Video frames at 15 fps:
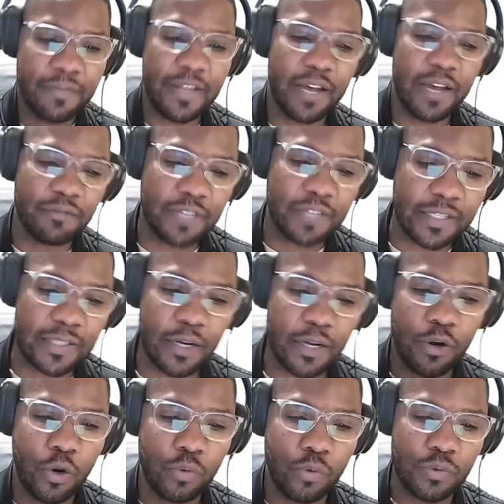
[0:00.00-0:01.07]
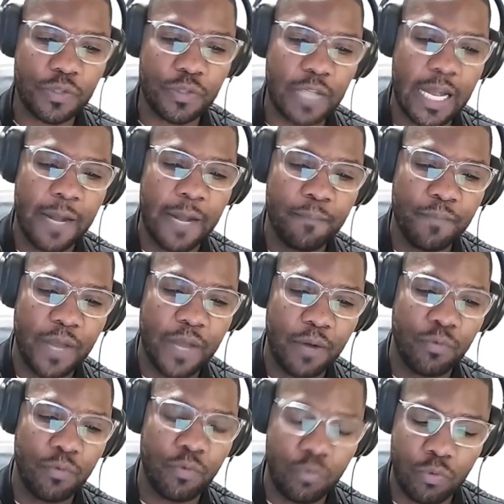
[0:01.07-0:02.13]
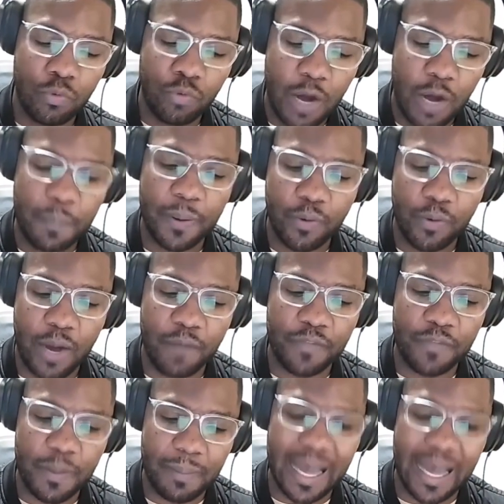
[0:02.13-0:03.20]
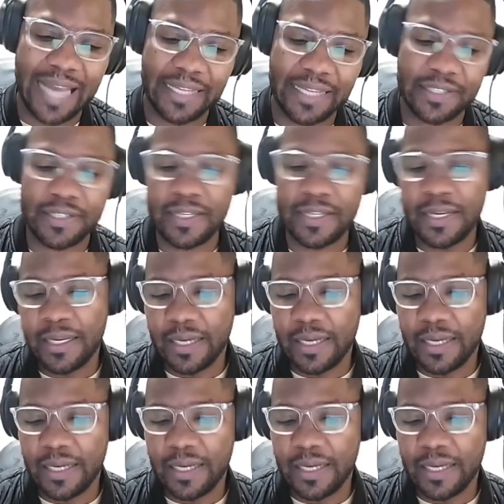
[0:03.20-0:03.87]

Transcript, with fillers: they have tentacles um, that wrap around the mind.